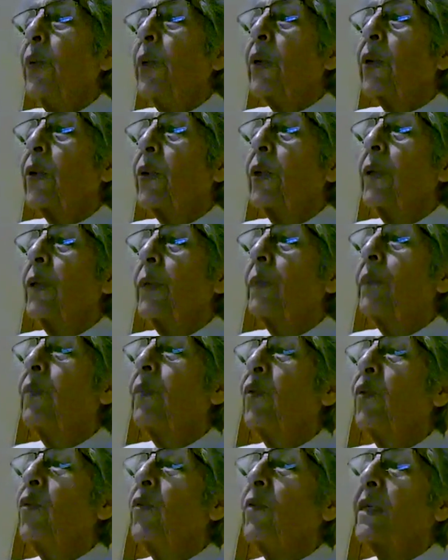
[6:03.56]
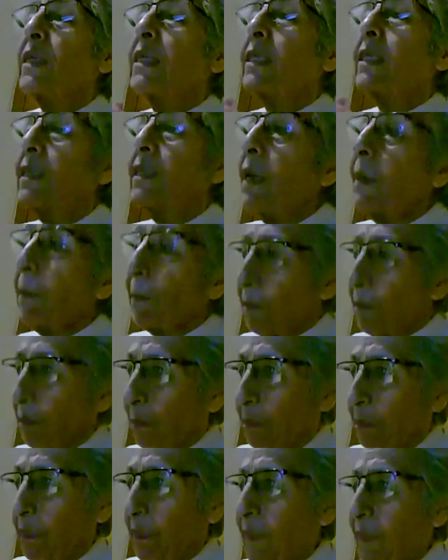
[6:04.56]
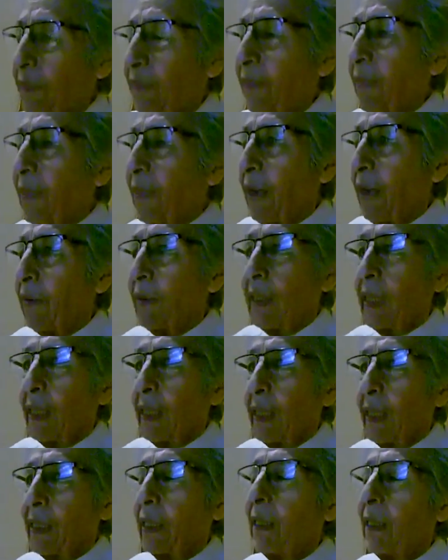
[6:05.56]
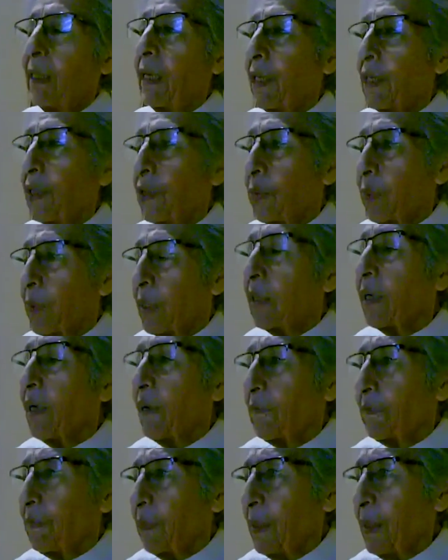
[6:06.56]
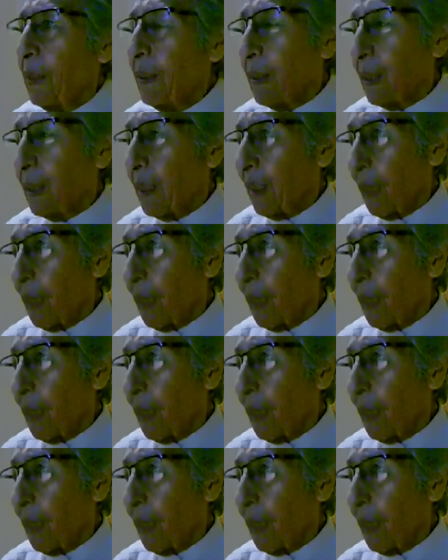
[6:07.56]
we couldn't move a step without getting engaged with government and